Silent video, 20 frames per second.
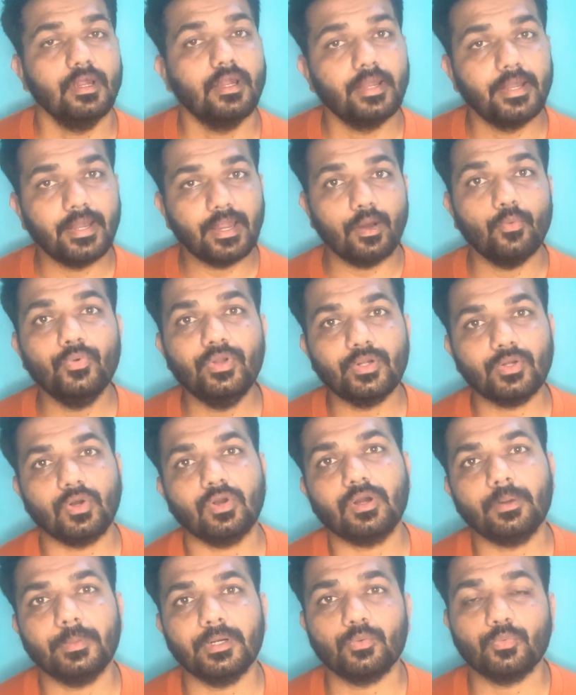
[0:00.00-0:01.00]
Now we'll
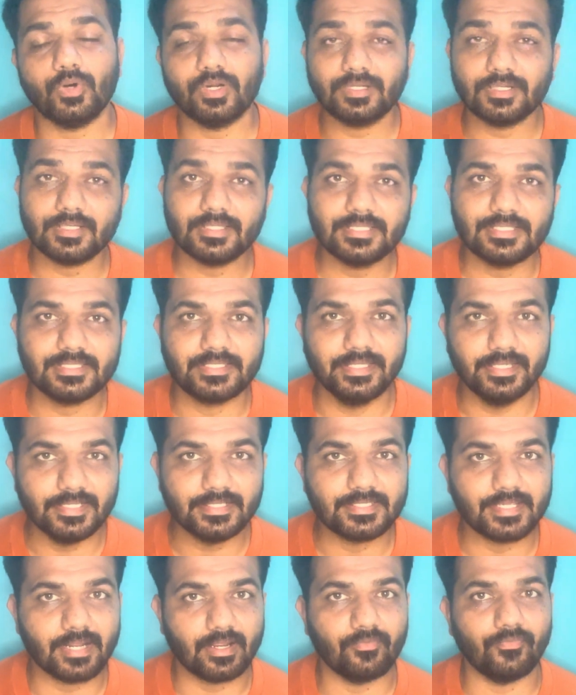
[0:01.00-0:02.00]
talk about what are the
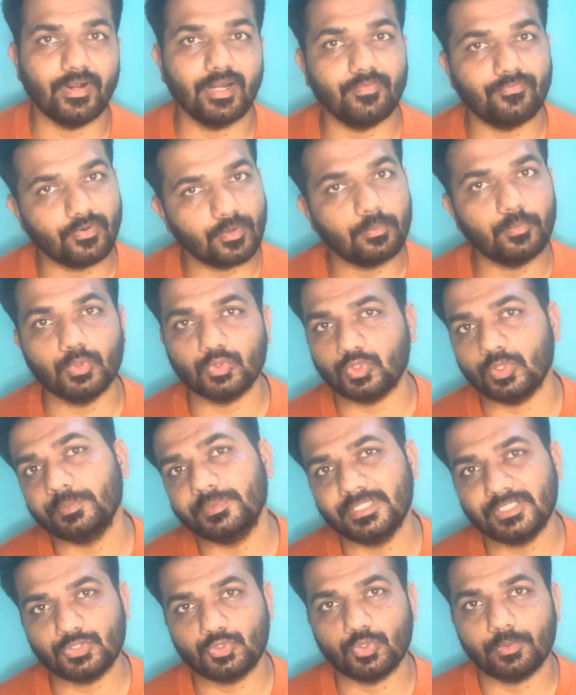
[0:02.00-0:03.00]
skills required for both of
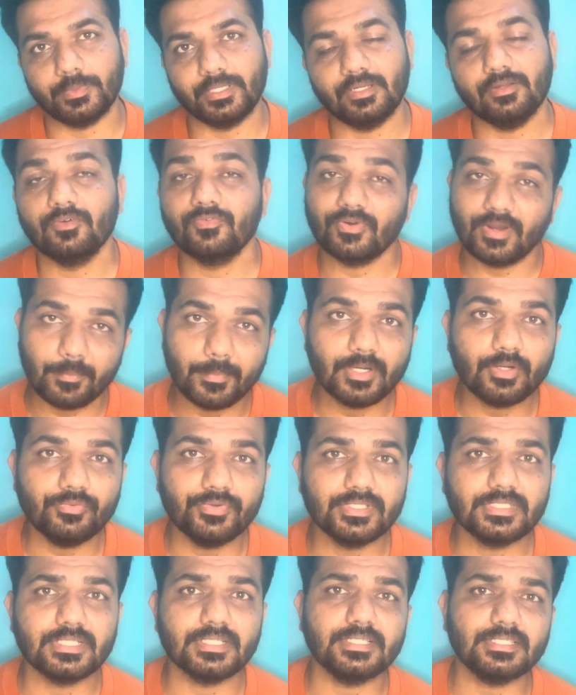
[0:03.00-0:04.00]
these domains.
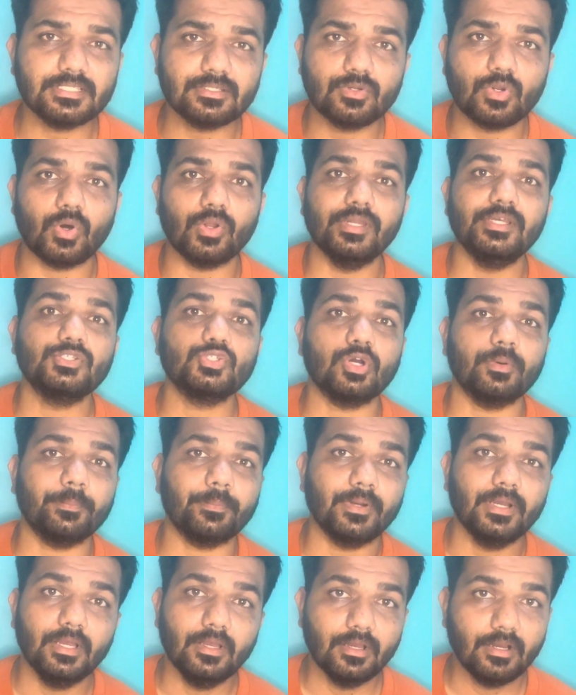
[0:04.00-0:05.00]
Pharmacovigilance, knowledge
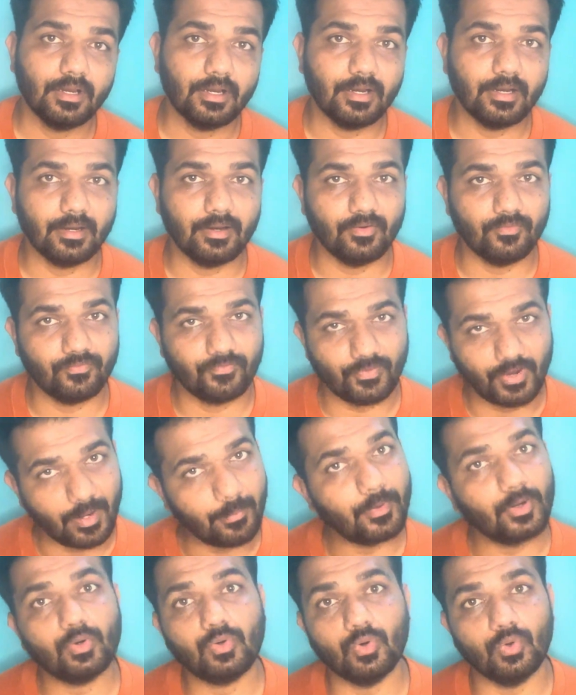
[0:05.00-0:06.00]
of
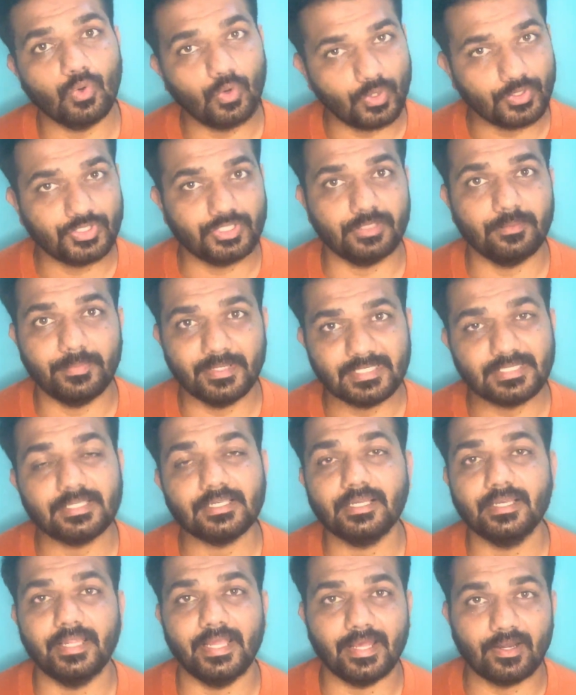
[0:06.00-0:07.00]
pharmacology,
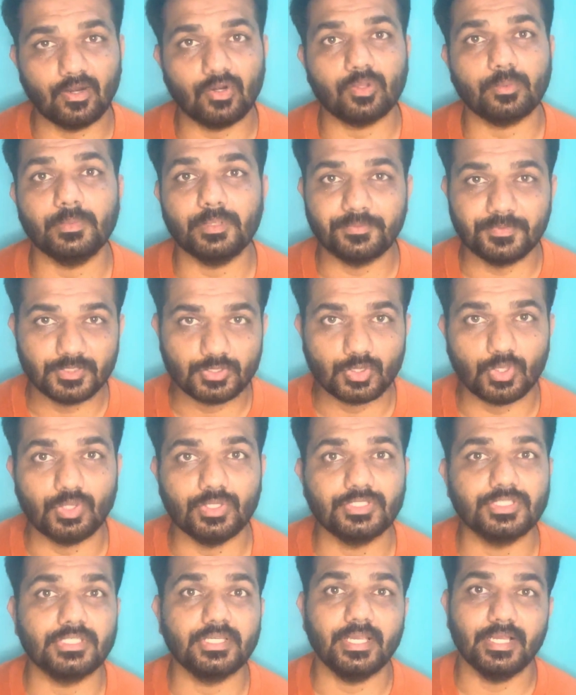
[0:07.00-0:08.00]
basically anatomy,
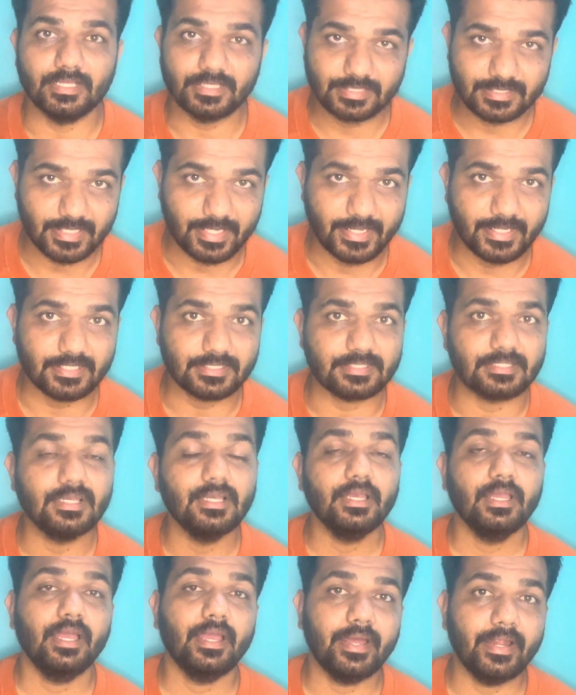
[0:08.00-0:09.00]
physiology, health science,
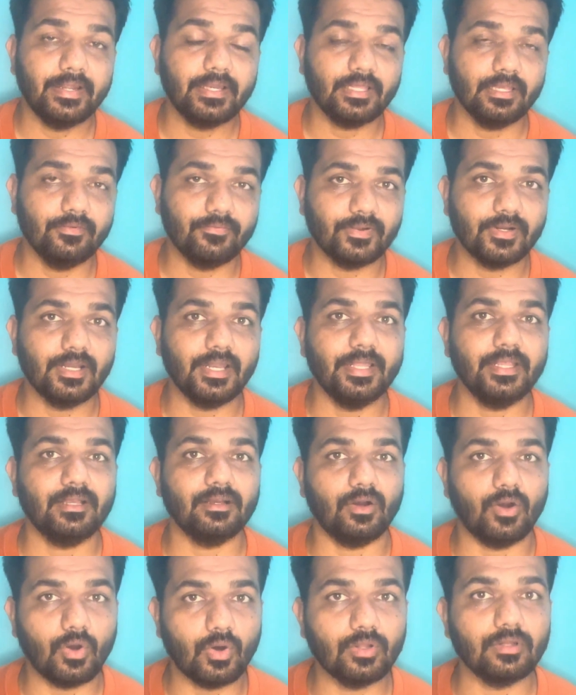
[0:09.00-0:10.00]
and even
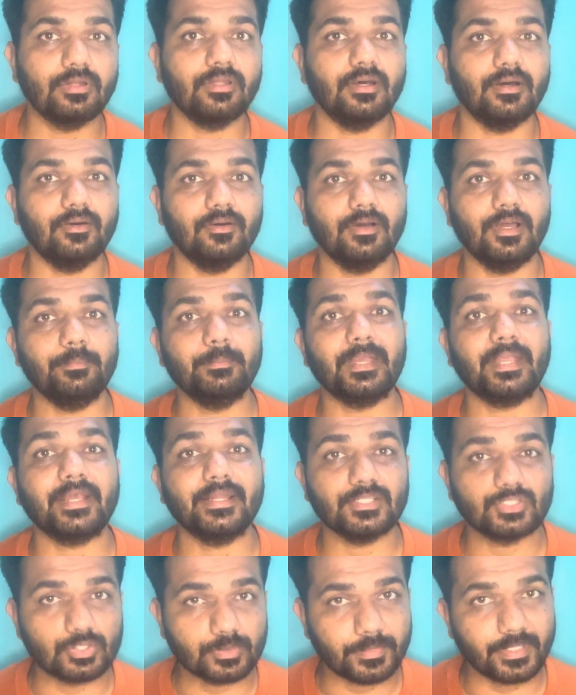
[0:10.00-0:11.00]
all
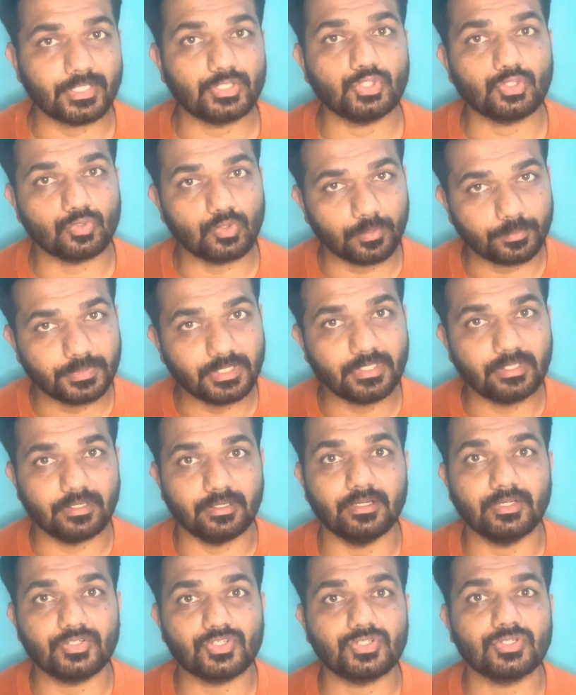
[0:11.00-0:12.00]
mechanism of action of the
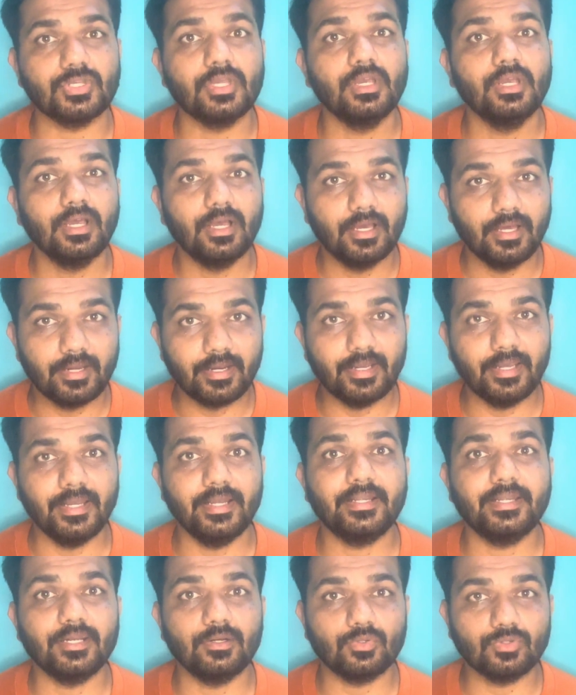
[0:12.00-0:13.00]
drugs
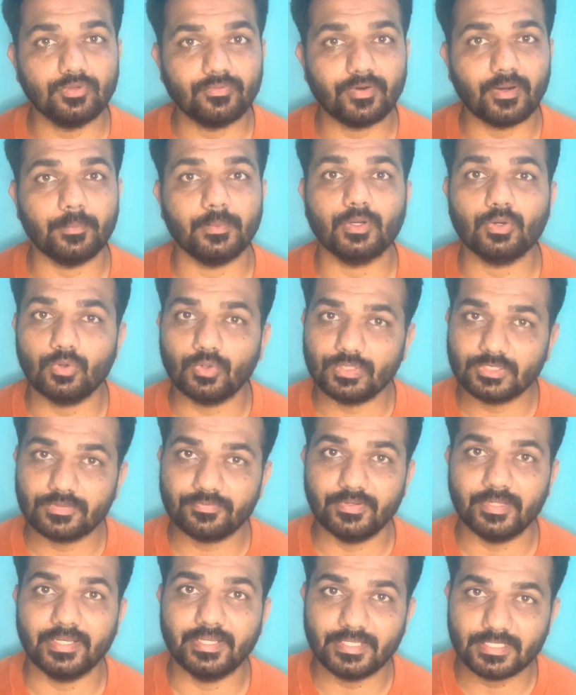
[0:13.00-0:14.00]
related to the pharmacology,
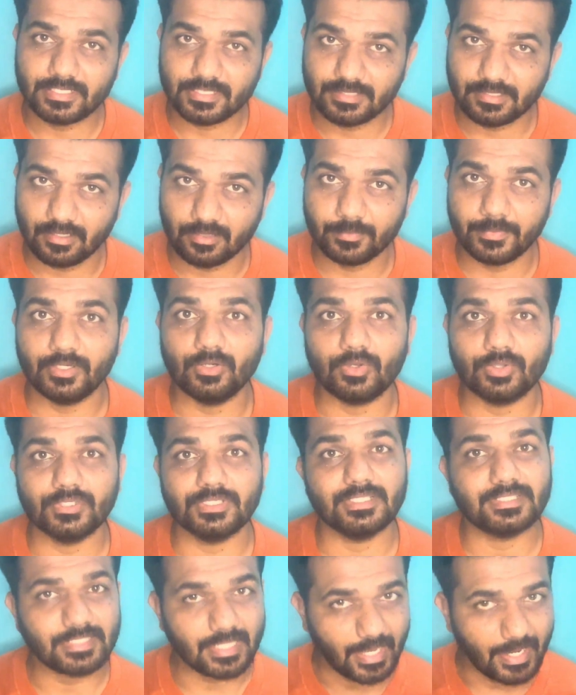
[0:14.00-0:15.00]
various
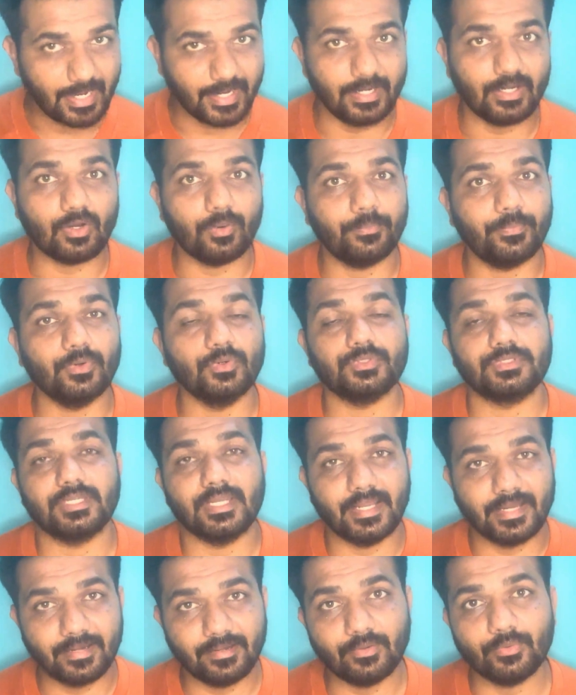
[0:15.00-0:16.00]
terminologies, and of course
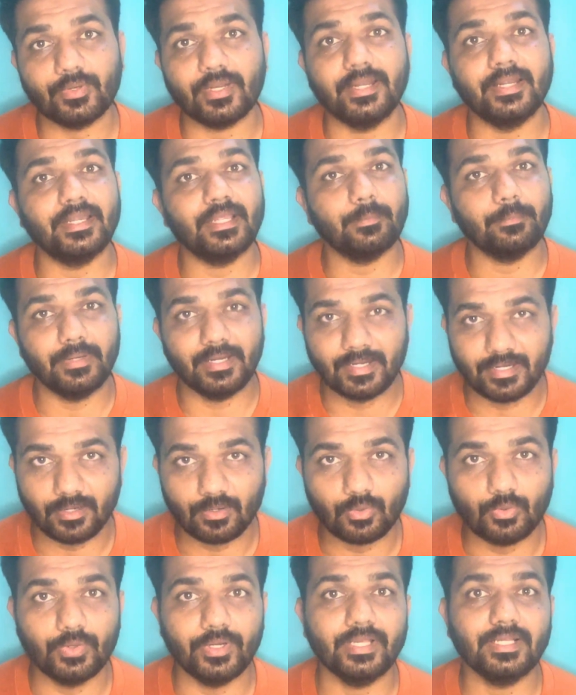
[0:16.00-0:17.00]
narrative writing,
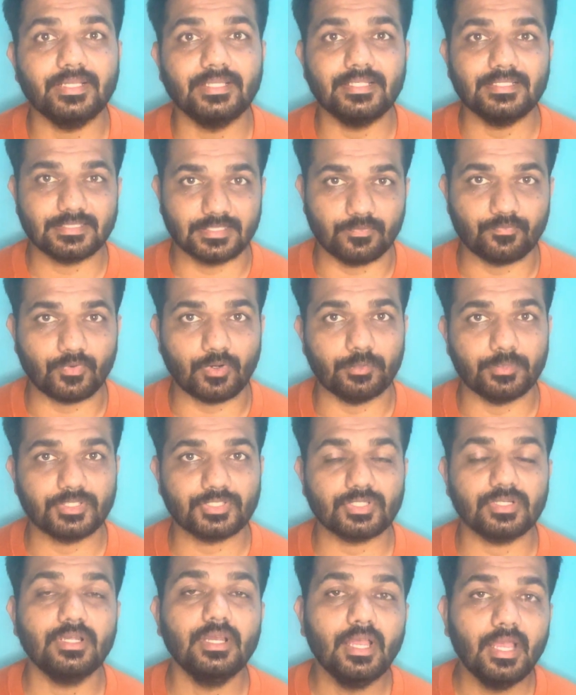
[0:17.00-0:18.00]
MedDRA coding, these
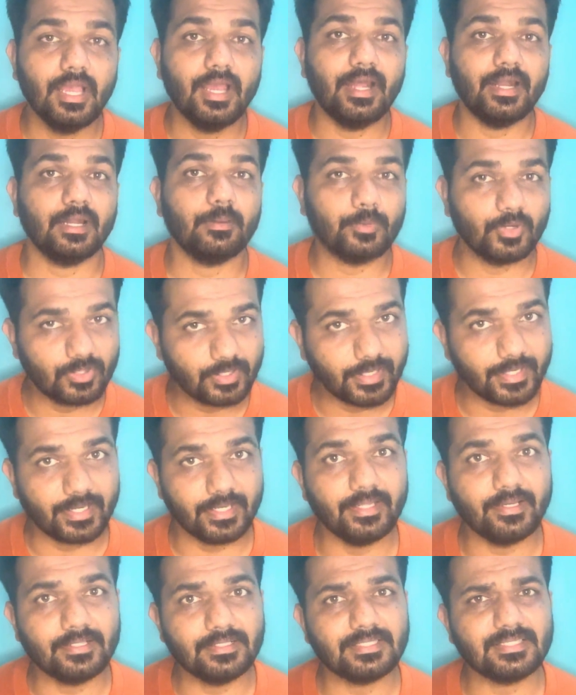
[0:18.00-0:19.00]
information. And about
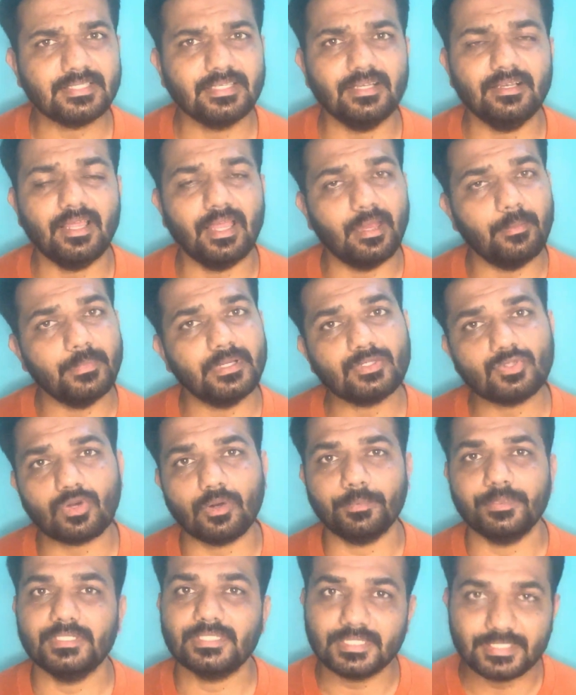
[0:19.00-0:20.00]
technical skill, MS
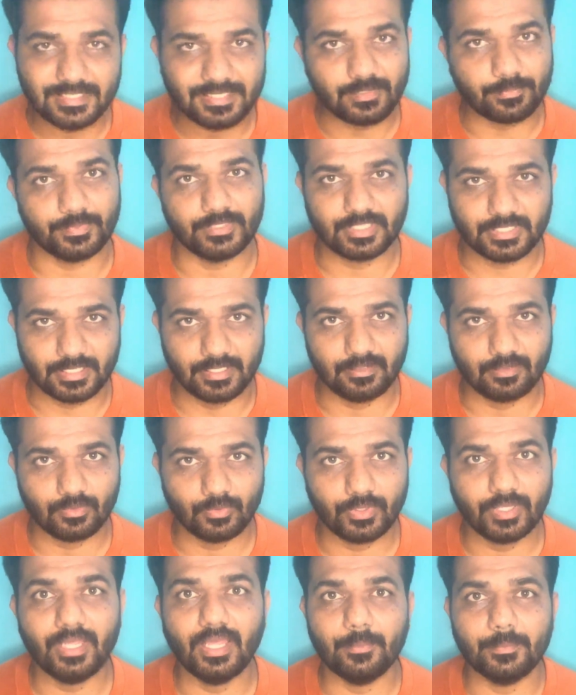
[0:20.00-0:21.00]
Office is sufficient,
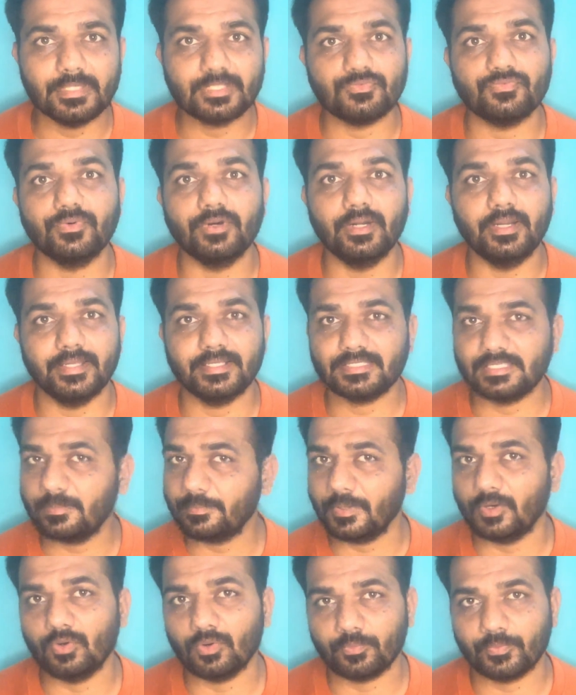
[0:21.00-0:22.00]
okay, MS Word, Excel,
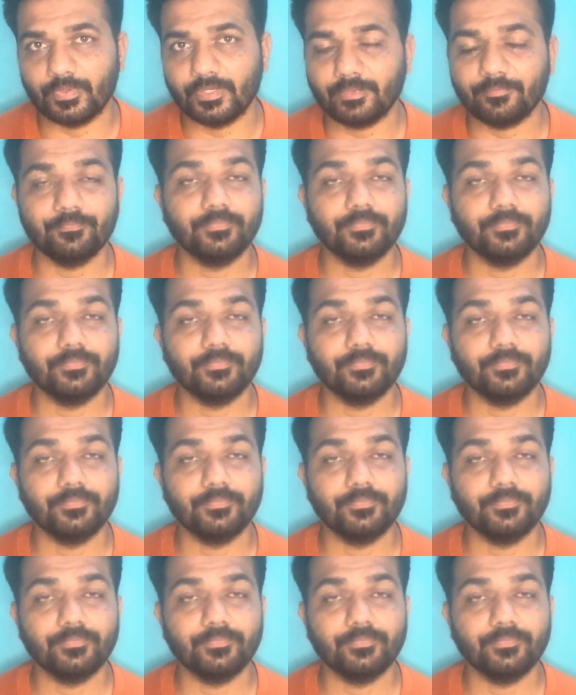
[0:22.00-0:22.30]
PowerPoint.